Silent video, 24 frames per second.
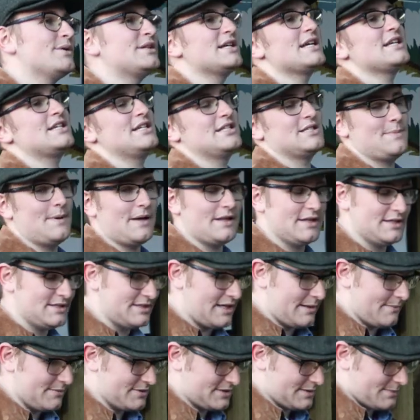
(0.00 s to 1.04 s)
which actually is about the
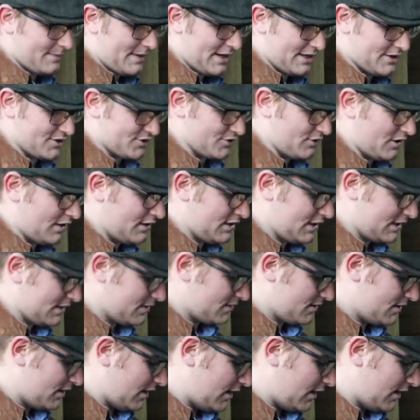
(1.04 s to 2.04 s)
same as the petrol. I think